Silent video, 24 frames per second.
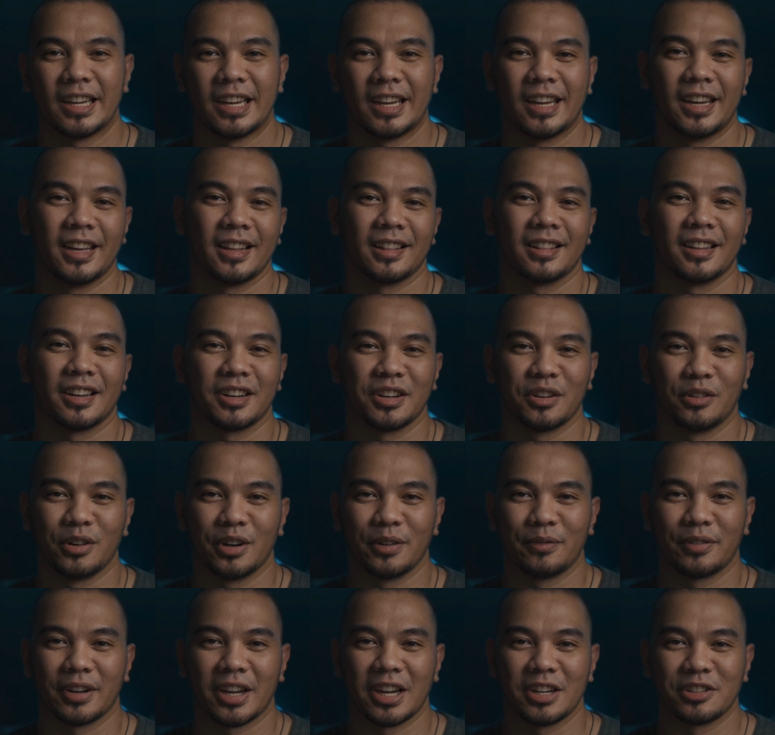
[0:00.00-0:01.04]
Hit that
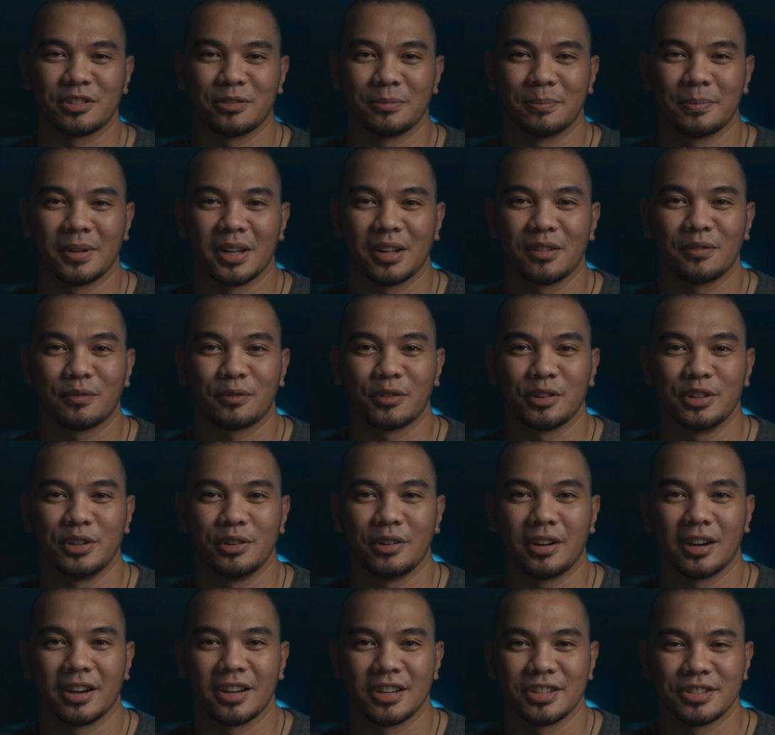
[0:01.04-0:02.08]
notification bell for you
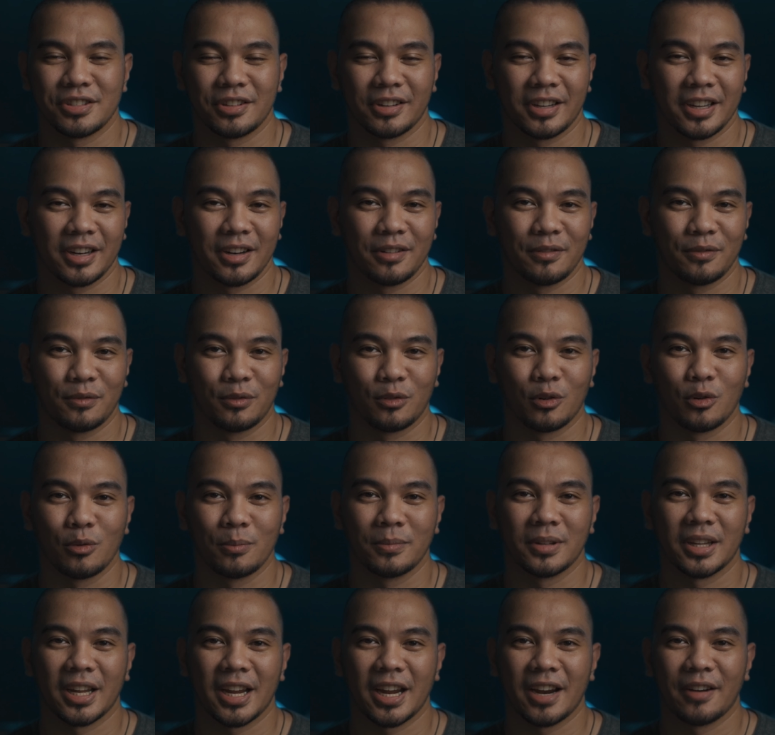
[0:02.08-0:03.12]
guys to get
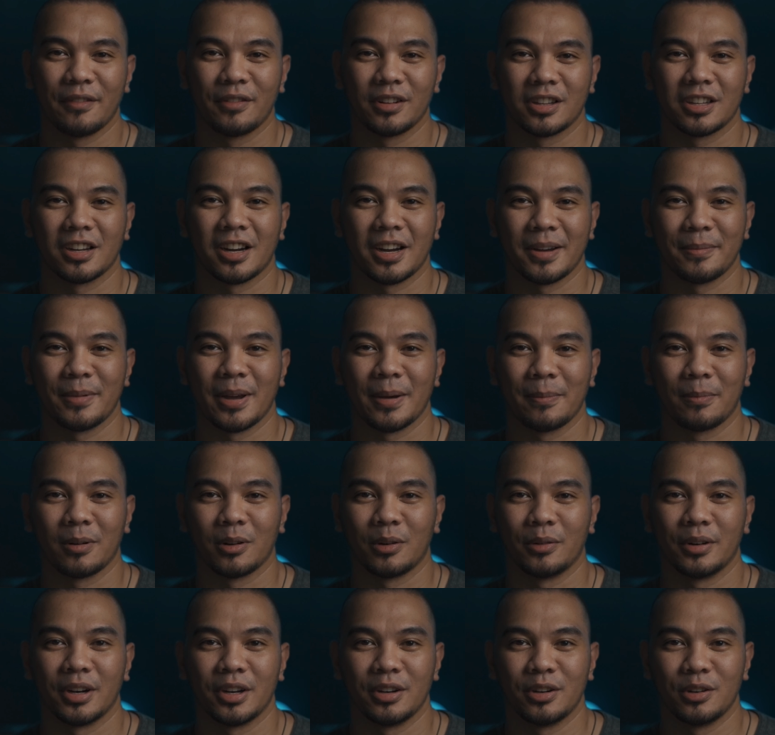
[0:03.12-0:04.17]
informed every time I
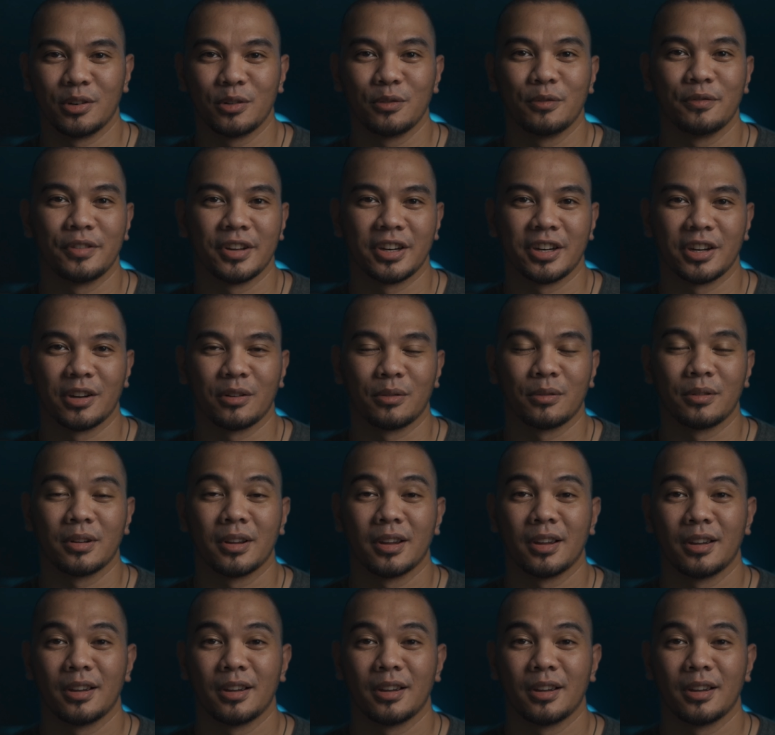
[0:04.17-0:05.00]
upload a new video.